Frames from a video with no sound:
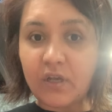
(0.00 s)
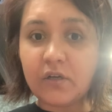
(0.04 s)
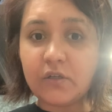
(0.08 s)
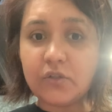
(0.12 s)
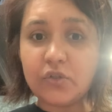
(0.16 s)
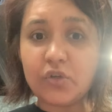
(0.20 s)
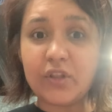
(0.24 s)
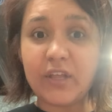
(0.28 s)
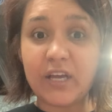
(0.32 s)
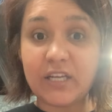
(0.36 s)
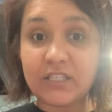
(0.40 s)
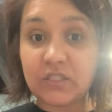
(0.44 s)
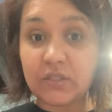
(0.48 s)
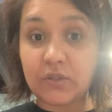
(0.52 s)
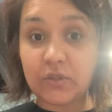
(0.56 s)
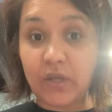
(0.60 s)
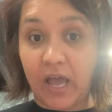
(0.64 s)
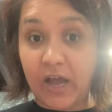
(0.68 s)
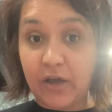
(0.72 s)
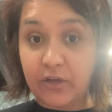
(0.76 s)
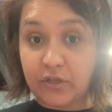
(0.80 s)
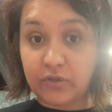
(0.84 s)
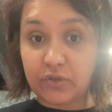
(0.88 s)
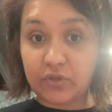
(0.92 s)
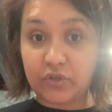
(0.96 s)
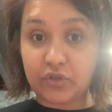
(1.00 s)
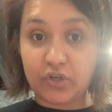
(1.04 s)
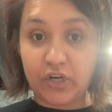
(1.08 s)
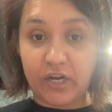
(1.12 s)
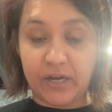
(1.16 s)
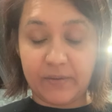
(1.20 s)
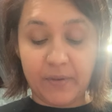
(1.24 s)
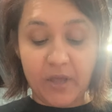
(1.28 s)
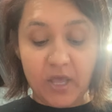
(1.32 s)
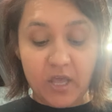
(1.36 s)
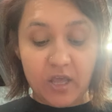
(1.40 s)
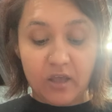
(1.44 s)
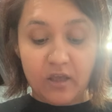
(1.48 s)
So that's how you
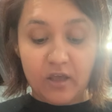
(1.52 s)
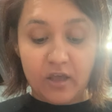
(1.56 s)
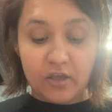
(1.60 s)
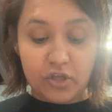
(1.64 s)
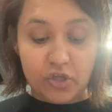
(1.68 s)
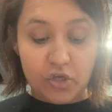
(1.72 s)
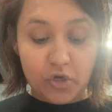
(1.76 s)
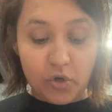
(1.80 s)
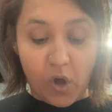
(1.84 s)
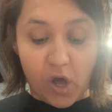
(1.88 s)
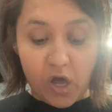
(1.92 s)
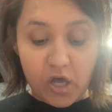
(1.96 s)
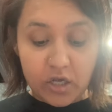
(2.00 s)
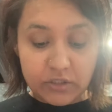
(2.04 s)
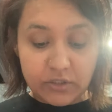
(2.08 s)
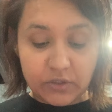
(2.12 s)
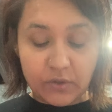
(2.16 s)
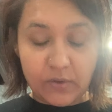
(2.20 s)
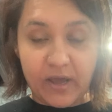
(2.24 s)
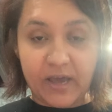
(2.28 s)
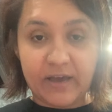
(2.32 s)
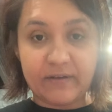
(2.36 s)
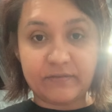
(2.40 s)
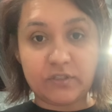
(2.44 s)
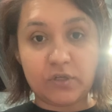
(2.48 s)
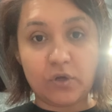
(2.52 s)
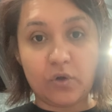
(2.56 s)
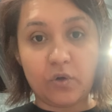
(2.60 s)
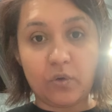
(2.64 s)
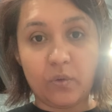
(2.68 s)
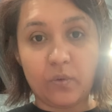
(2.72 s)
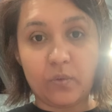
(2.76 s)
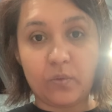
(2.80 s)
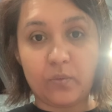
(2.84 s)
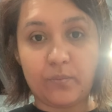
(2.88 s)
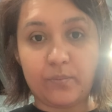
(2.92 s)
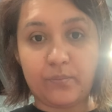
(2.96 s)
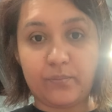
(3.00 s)
scrub. You also have to
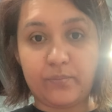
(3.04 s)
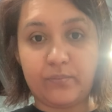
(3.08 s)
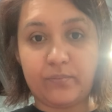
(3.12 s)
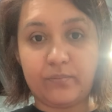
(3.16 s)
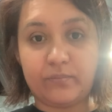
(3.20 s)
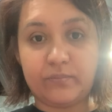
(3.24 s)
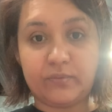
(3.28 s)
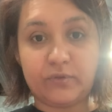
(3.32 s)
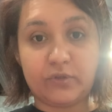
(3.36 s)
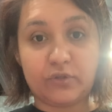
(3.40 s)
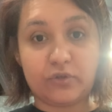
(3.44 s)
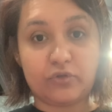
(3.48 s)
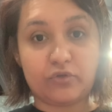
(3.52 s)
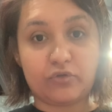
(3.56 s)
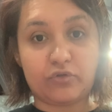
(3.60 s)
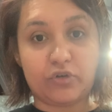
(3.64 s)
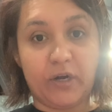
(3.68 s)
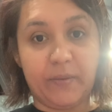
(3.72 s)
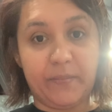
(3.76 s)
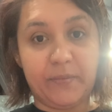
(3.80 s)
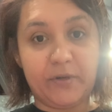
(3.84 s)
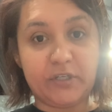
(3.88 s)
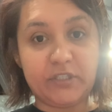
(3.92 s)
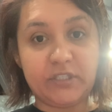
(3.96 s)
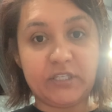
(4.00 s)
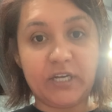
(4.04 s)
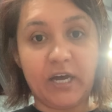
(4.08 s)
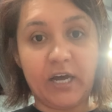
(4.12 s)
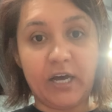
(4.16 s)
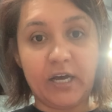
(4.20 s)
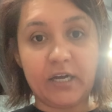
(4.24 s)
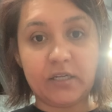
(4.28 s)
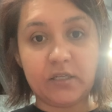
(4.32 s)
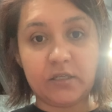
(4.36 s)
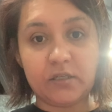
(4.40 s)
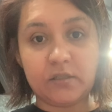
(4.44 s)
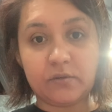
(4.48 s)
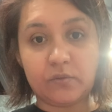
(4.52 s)
scrub your
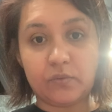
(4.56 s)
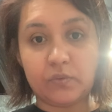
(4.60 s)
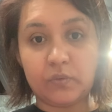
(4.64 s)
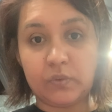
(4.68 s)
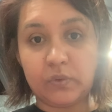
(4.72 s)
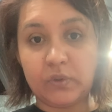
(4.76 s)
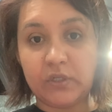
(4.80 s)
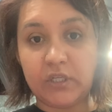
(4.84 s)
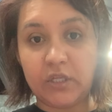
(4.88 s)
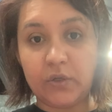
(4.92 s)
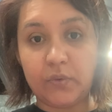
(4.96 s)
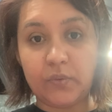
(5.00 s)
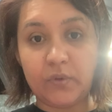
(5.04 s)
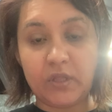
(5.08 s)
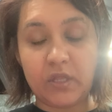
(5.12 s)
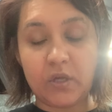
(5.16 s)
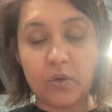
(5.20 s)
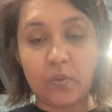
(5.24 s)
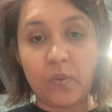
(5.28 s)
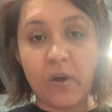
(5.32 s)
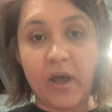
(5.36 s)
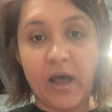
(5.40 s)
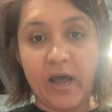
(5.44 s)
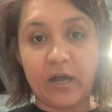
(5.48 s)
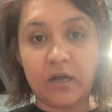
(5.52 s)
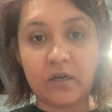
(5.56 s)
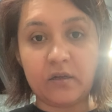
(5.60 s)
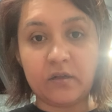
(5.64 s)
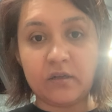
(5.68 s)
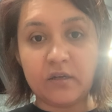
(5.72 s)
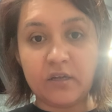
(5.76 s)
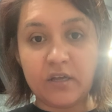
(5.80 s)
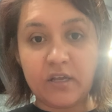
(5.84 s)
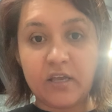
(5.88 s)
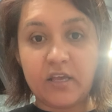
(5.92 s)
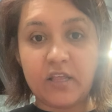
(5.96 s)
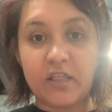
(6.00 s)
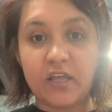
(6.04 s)
tongue really, really well.
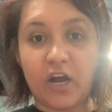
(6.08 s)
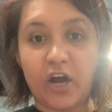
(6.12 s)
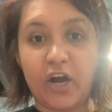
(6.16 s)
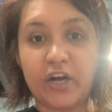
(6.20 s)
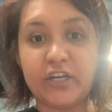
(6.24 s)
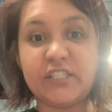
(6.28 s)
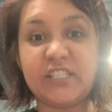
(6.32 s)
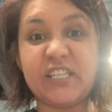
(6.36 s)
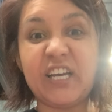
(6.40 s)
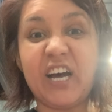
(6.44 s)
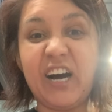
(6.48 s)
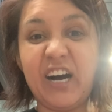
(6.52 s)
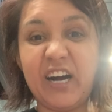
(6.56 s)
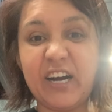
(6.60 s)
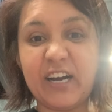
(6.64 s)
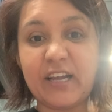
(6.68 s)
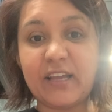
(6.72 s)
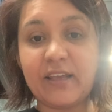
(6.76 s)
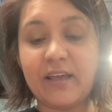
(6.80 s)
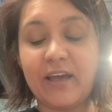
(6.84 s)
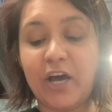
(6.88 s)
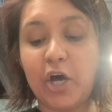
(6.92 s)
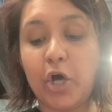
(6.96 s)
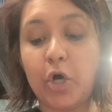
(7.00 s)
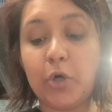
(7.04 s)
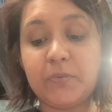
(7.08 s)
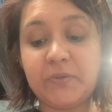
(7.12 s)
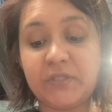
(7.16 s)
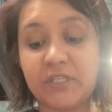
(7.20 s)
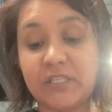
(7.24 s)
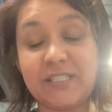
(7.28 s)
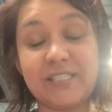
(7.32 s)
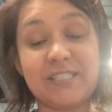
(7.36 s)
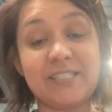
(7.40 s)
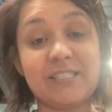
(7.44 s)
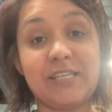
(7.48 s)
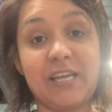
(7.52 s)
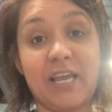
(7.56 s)
Our tongue helps
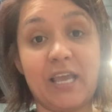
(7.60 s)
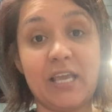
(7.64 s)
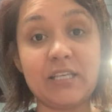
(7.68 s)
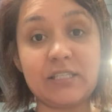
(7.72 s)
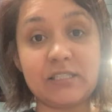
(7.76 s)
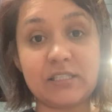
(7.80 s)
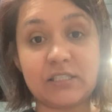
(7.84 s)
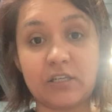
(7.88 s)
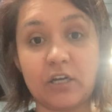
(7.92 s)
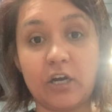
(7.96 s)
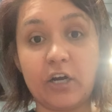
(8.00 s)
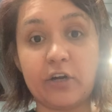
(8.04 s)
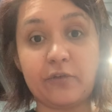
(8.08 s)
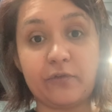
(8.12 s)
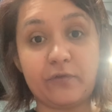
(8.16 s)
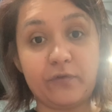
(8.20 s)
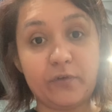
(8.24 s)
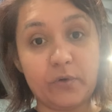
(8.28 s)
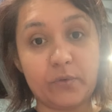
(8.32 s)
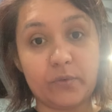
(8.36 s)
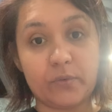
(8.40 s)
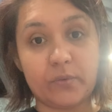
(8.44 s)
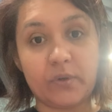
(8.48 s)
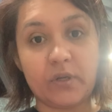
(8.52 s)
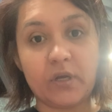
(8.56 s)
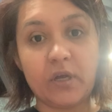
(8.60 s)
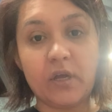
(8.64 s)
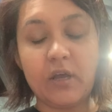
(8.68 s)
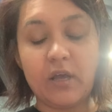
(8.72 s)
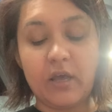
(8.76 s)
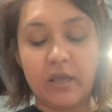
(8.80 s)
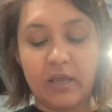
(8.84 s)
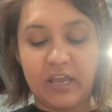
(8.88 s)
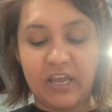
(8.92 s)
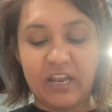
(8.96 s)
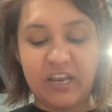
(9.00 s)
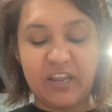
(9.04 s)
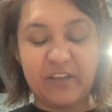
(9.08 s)
us taste our food.
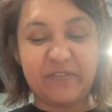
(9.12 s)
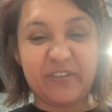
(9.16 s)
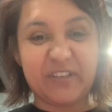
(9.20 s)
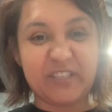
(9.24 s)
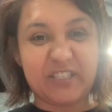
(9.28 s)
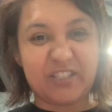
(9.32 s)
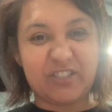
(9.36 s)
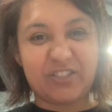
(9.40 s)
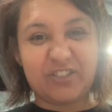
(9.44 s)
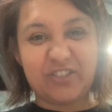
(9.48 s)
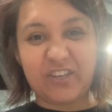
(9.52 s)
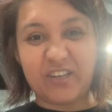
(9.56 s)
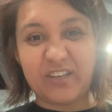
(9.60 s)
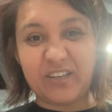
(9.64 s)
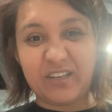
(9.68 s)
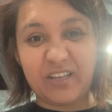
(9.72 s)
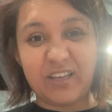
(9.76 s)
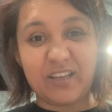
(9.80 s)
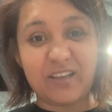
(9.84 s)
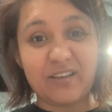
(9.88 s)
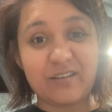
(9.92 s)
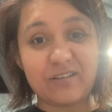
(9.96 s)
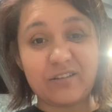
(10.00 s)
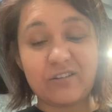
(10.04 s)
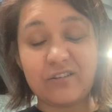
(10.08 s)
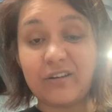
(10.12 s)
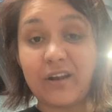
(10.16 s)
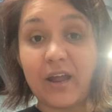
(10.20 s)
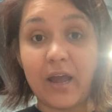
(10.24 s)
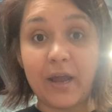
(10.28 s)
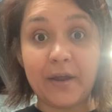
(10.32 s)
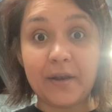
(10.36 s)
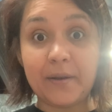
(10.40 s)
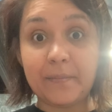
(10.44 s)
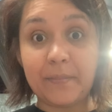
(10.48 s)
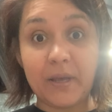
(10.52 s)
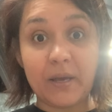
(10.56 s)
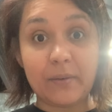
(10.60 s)
And if it's dirty, you're
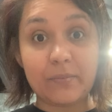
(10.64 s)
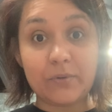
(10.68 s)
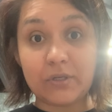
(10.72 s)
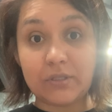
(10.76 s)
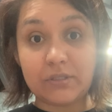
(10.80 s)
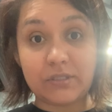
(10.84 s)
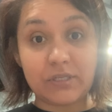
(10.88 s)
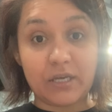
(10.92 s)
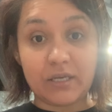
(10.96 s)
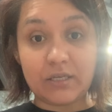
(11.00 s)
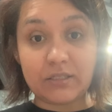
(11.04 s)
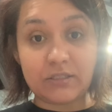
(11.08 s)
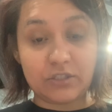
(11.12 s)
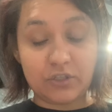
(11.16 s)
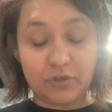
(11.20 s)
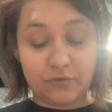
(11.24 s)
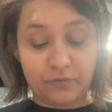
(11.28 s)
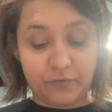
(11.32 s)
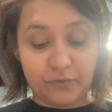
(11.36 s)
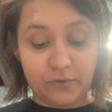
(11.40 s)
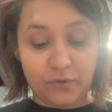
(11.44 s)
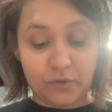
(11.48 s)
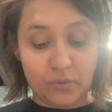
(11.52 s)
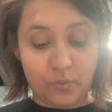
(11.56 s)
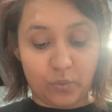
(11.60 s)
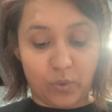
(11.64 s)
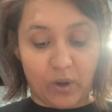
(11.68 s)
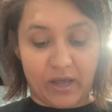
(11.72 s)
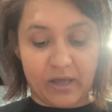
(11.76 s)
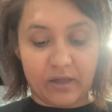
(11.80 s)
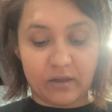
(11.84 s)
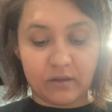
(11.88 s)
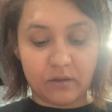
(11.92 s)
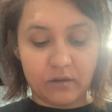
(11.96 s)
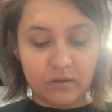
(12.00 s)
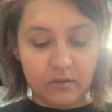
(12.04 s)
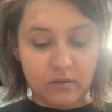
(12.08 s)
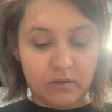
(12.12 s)
not gonna be able to taste your food
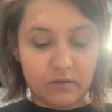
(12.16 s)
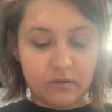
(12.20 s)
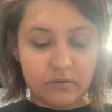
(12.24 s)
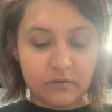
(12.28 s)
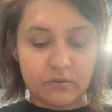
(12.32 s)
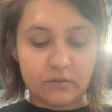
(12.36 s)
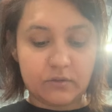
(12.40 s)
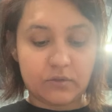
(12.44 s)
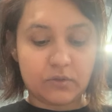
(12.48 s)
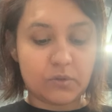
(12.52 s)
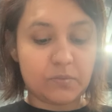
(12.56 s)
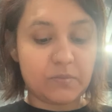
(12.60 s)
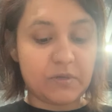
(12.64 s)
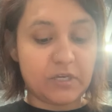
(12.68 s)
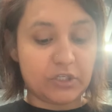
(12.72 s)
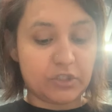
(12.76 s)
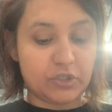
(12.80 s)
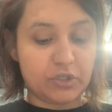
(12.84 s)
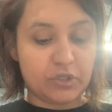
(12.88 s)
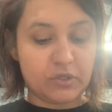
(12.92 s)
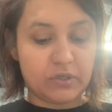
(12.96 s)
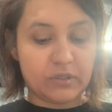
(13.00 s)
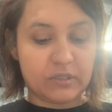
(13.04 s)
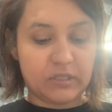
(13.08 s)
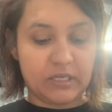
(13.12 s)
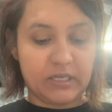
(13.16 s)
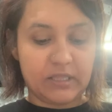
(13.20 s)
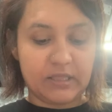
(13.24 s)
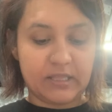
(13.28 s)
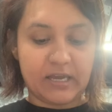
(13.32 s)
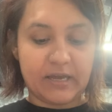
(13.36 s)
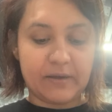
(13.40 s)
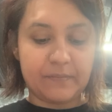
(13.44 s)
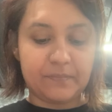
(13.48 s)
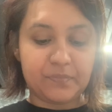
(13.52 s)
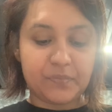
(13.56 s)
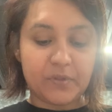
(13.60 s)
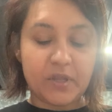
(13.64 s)
well. So make sure you clean
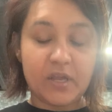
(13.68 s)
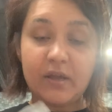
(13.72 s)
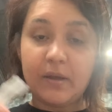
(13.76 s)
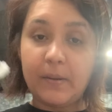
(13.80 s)
that.